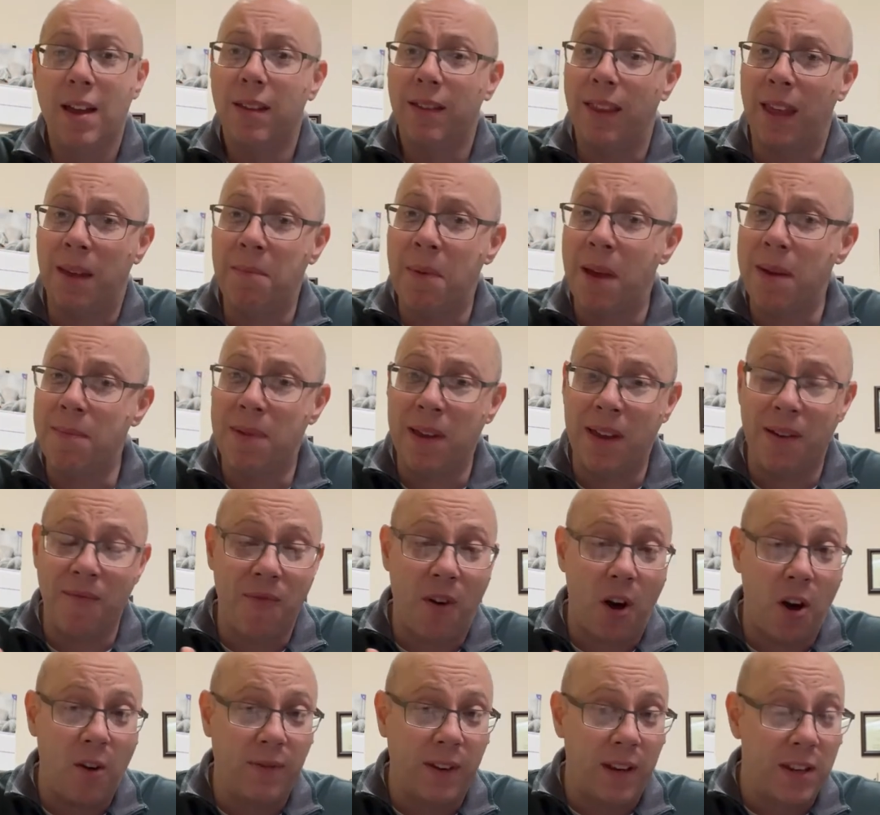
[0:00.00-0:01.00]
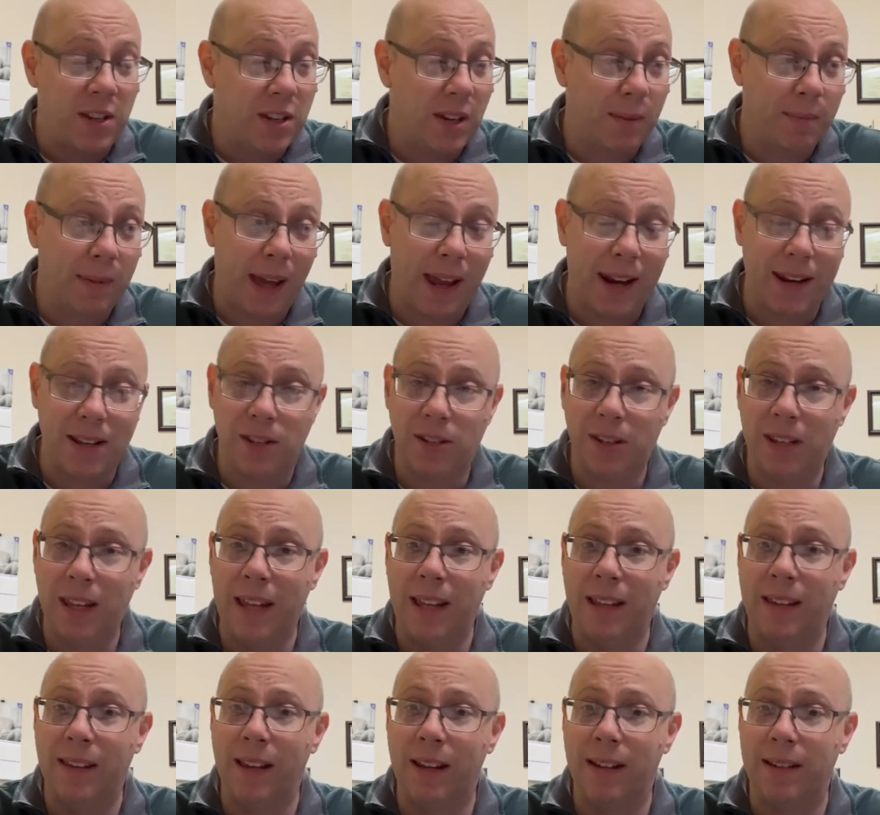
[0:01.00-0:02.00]
They may be involved in some kind of
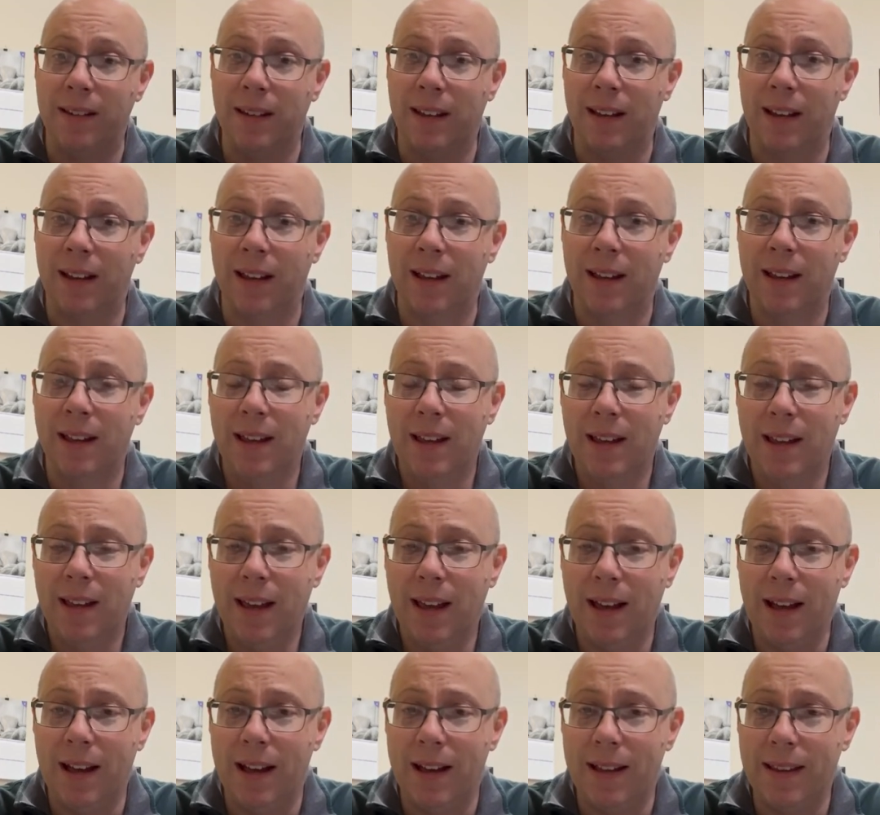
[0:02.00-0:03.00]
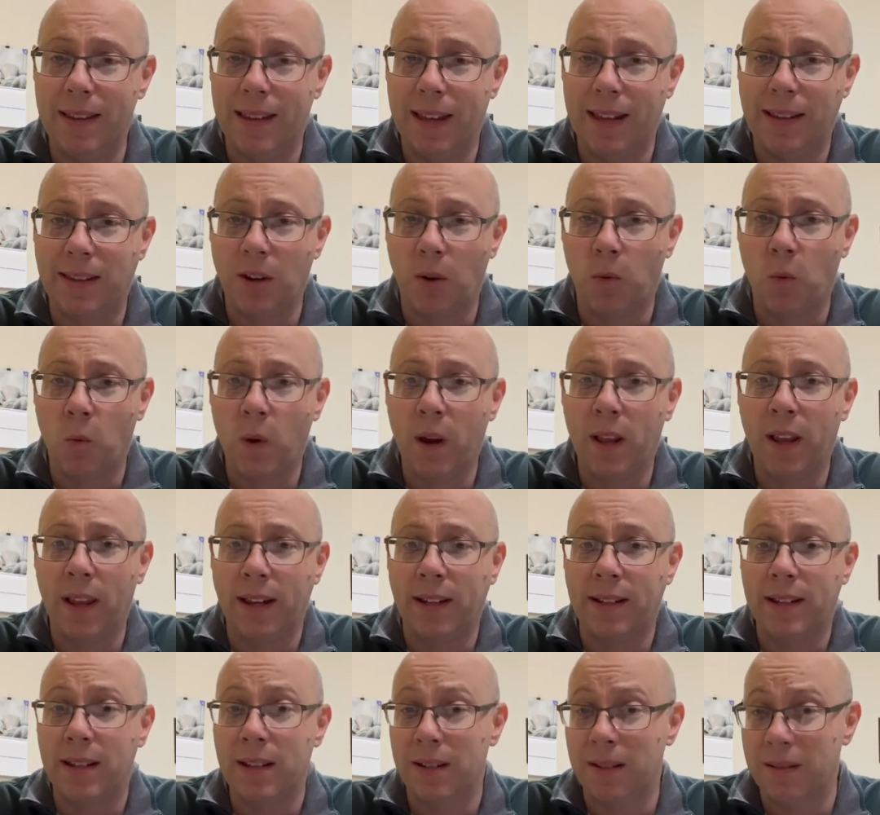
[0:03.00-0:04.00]
sin that they're
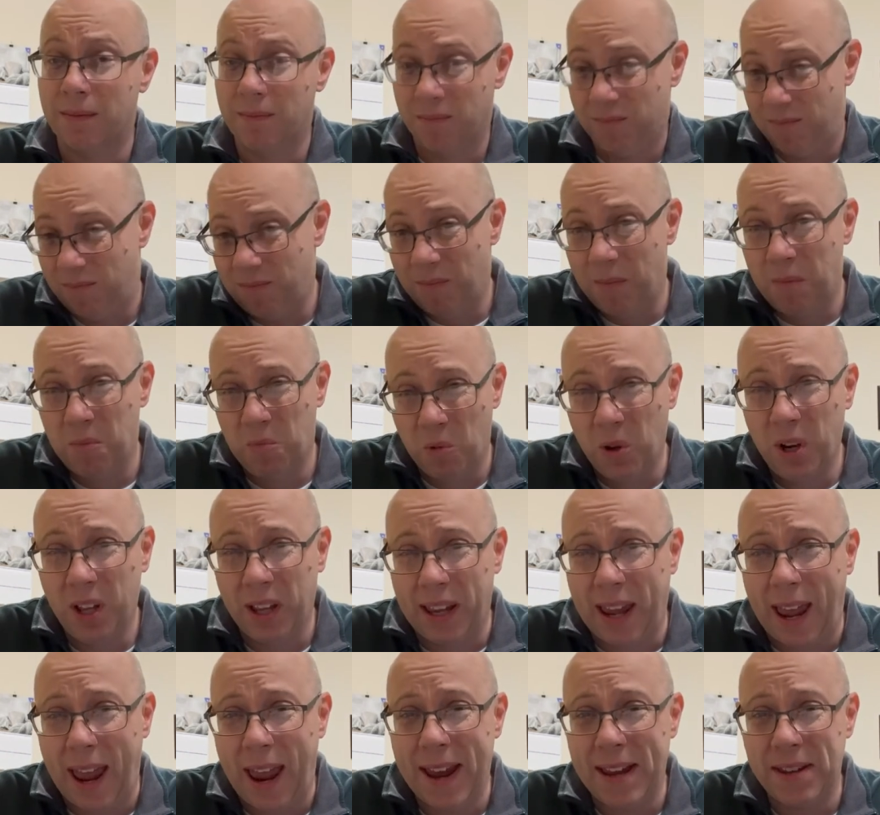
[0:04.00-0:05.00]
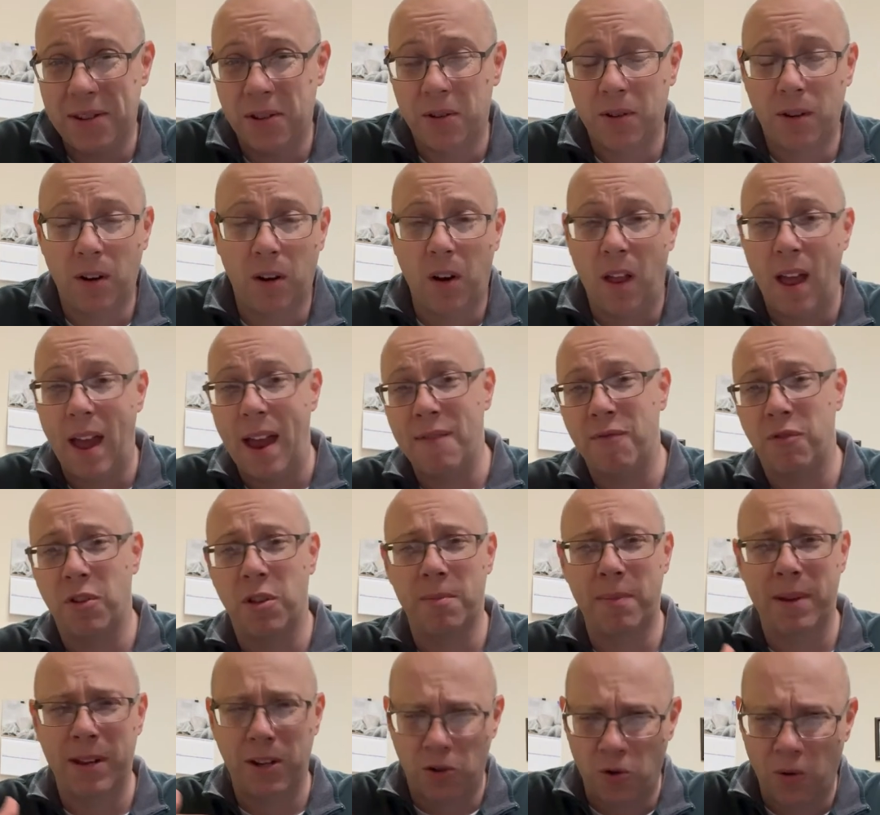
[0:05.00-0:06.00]
willing to really hazard their life,
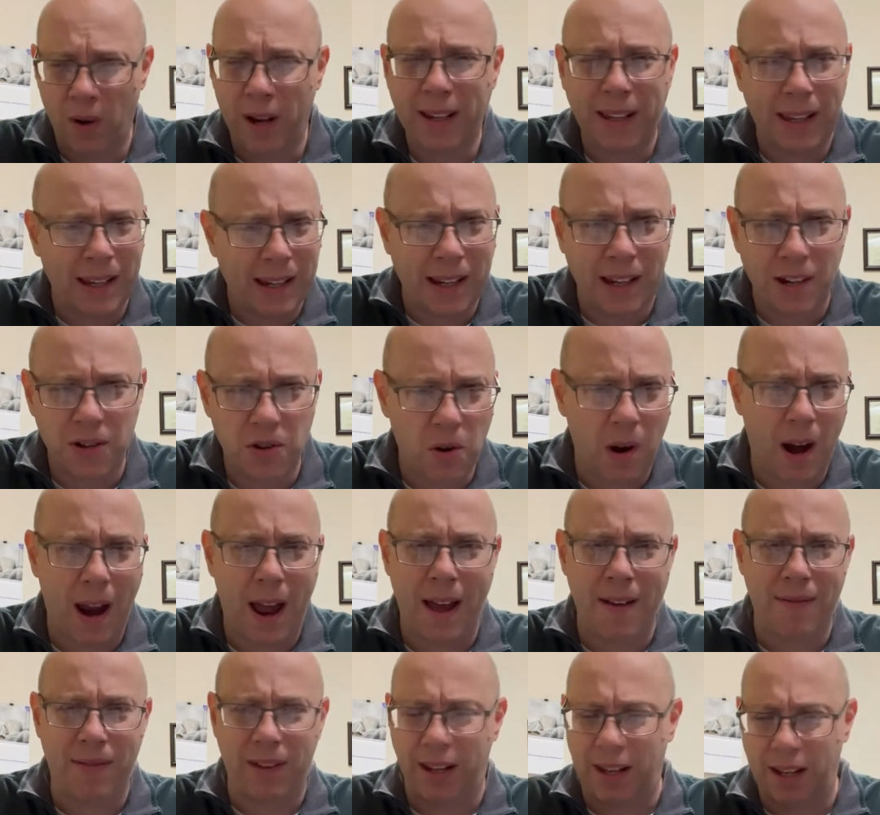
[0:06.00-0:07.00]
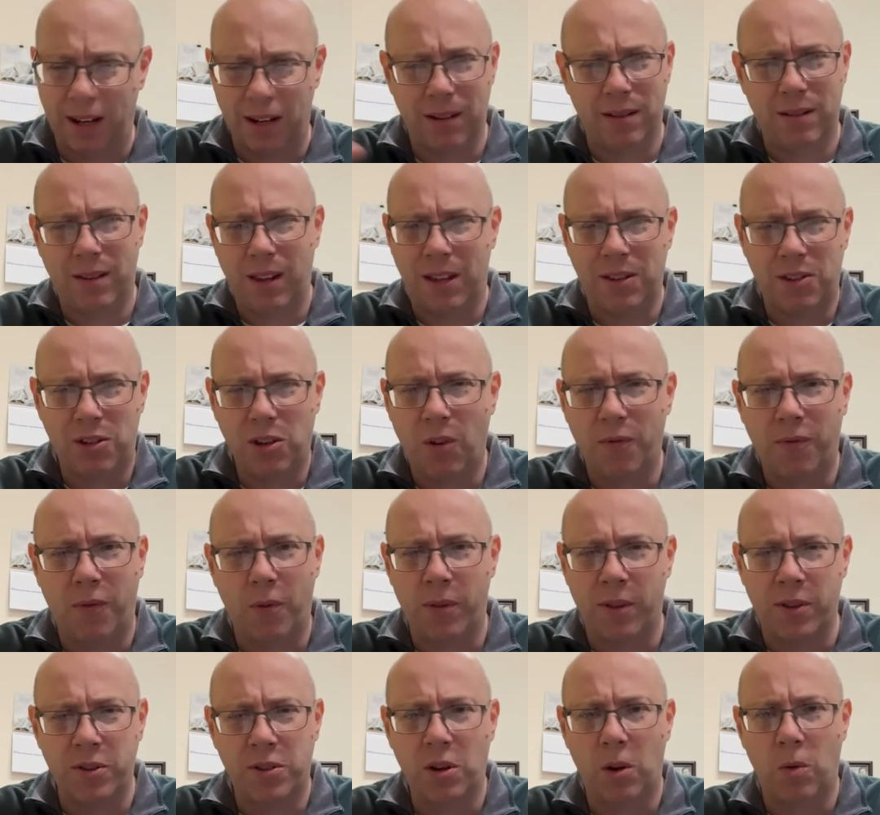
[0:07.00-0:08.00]
whether it be drinking and driving and so
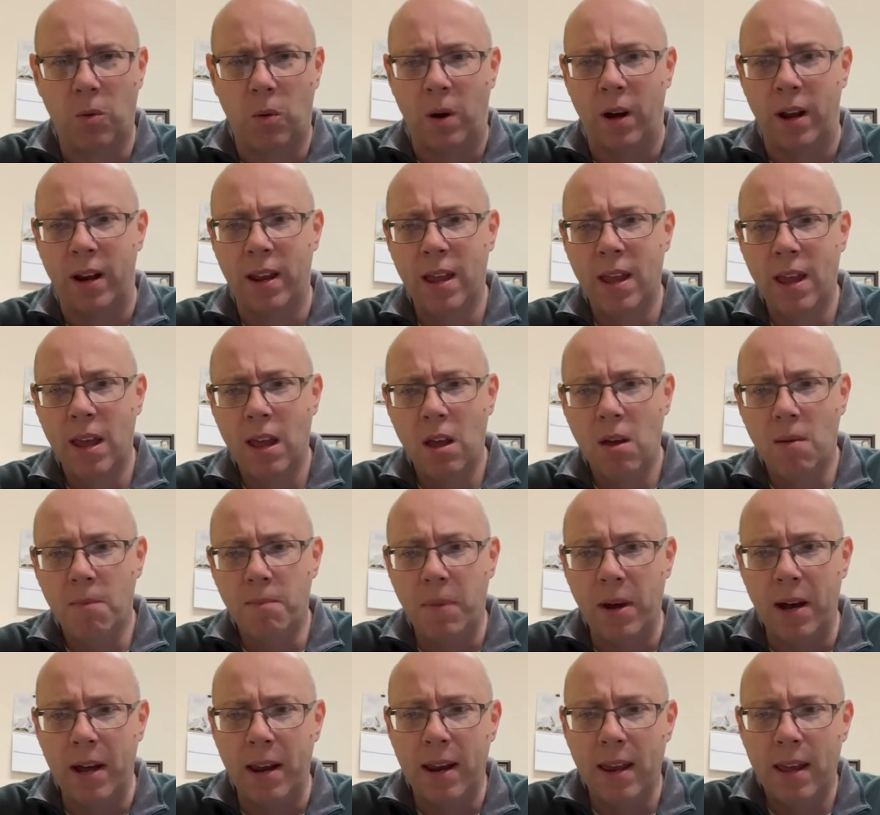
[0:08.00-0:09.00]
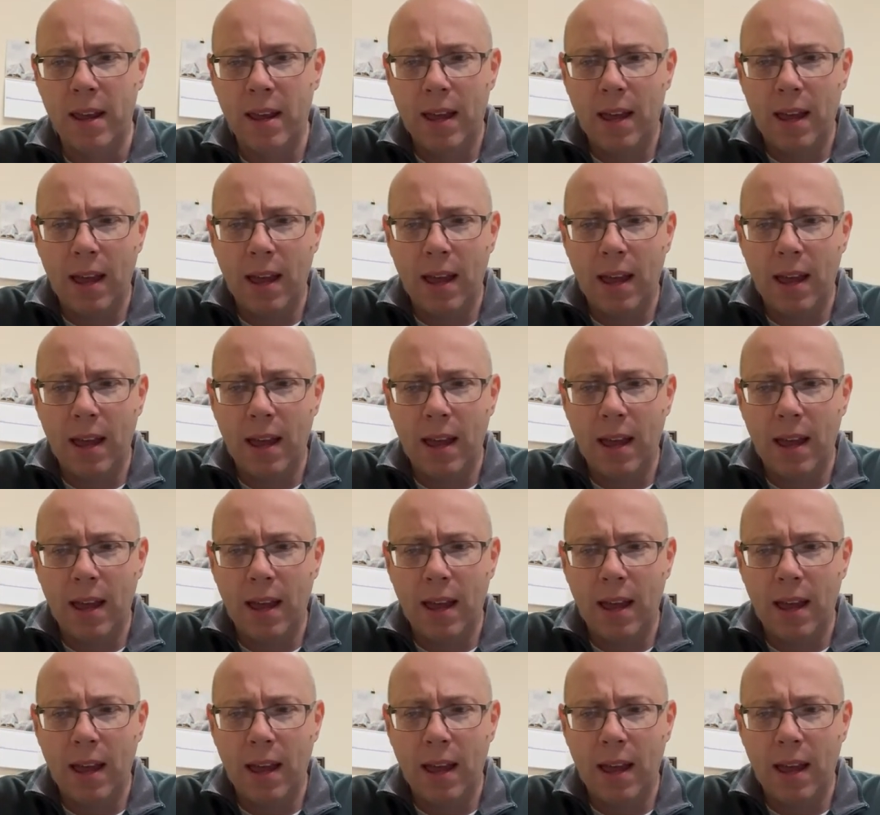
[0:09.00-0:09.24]
forth and so on. But